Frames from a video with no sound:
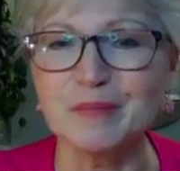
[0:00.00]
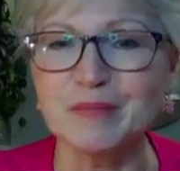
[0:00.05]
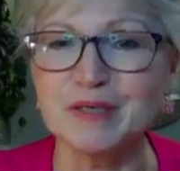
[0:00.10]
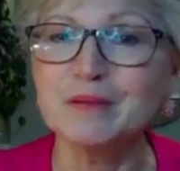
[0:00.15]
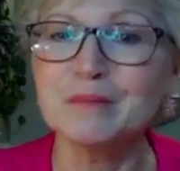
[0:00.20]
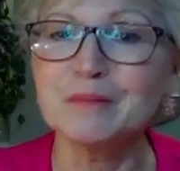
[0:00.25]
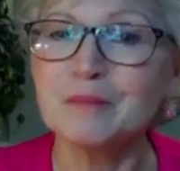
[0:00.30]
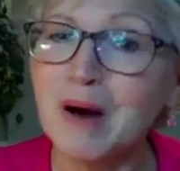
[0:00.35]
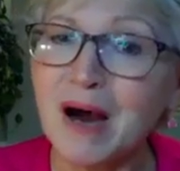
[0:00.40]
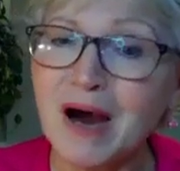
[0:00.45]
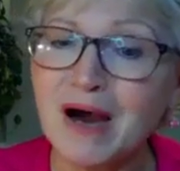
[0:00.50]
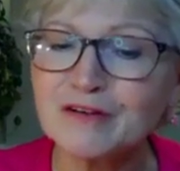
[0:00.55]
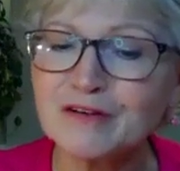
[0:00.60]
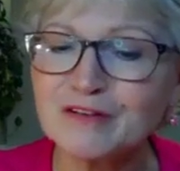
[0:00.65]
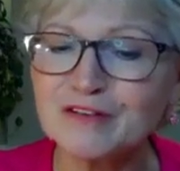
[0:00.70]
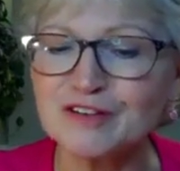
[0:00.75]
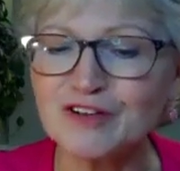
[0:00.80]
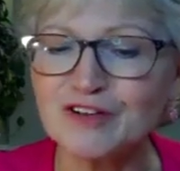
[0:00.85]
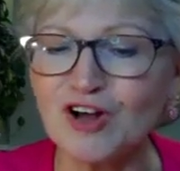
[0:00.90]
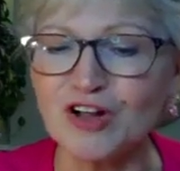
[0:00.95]
In
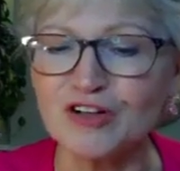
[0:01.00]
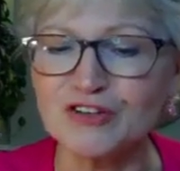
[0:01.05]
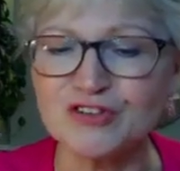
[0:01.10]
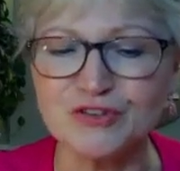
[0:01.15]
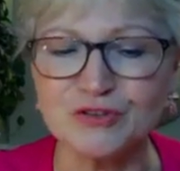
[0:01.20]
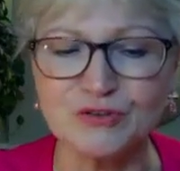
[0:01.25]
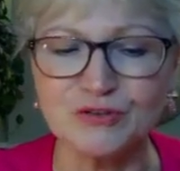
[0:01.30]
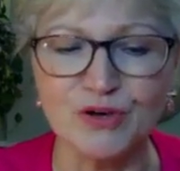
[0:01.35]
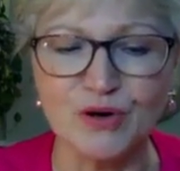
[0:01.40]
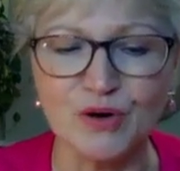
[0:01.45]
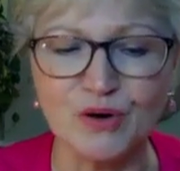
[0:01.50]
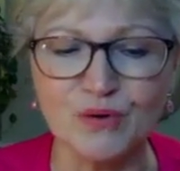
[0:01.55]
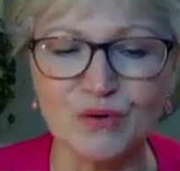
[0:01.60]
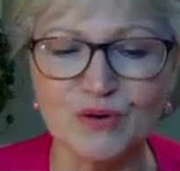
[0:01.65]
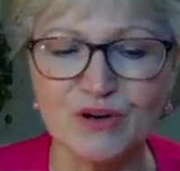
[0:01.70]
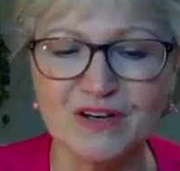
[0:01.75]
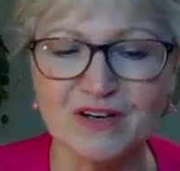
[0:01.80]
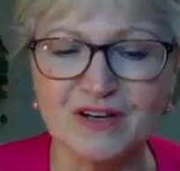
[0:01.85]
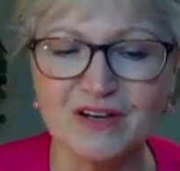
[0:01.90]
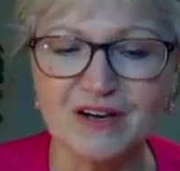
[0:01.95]
modern culture, though,